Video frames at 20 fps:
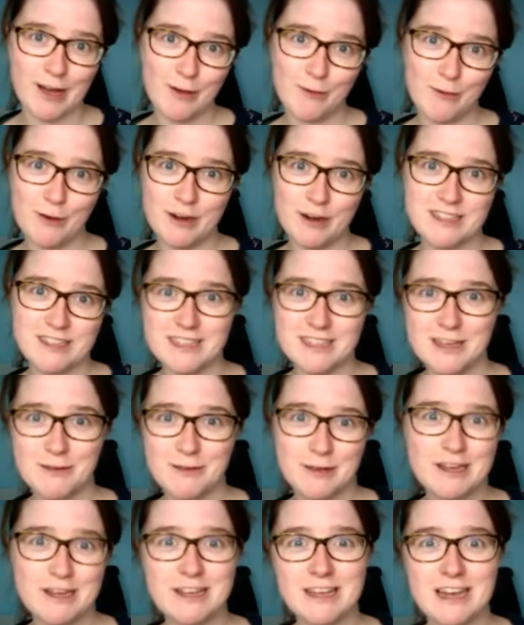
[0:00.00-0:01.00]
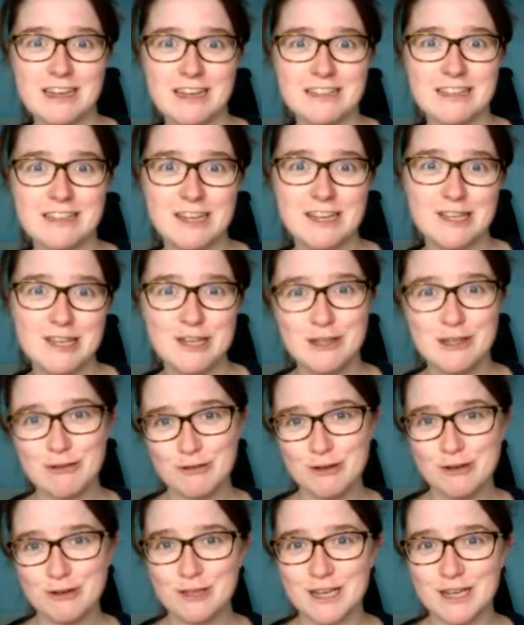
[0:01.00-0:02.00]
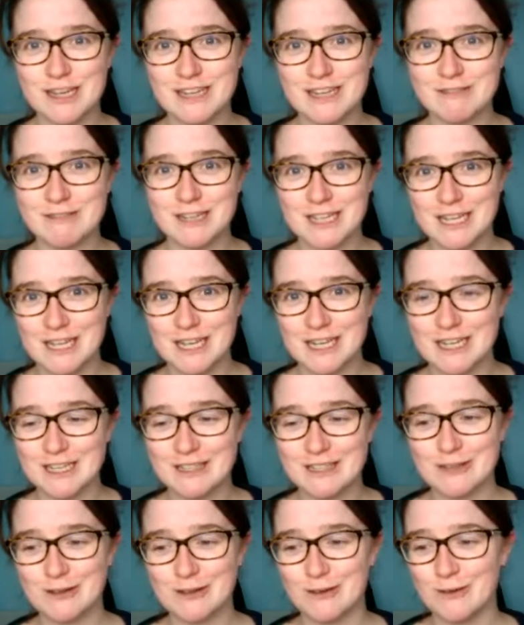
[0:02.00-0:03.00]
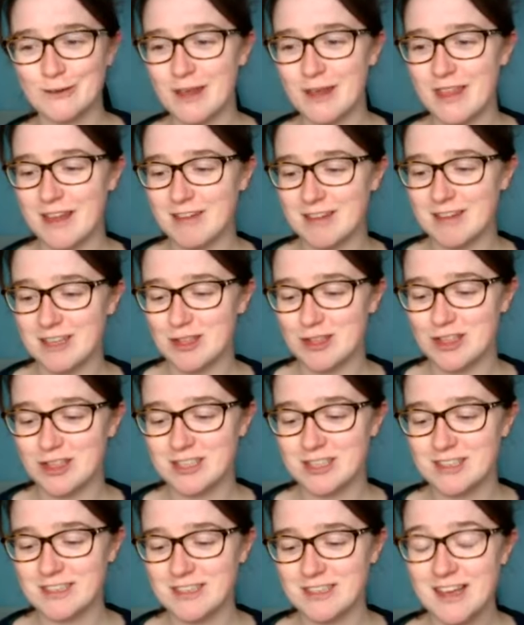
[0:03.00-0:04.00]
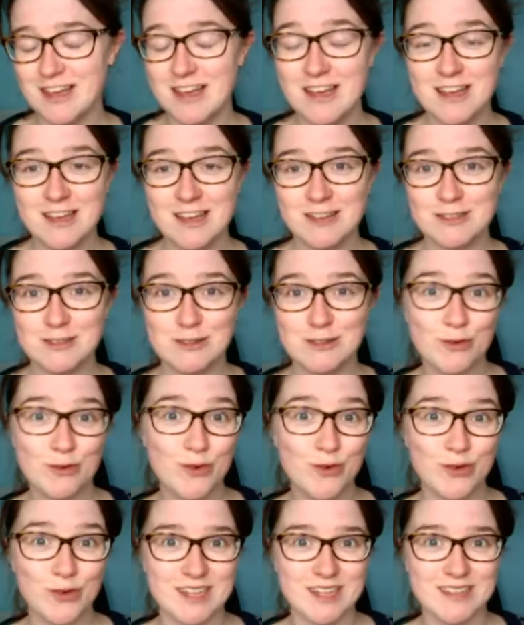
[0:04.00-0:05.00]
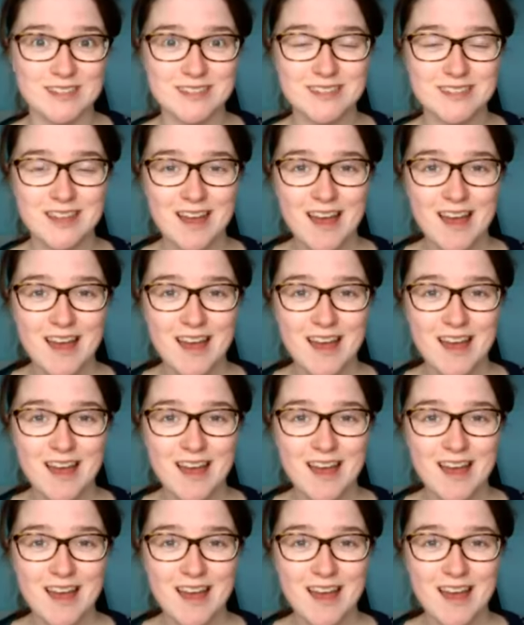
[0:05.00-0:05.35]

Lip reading: I want to see whether that's actually true that it really hurts, or whether it's just stories.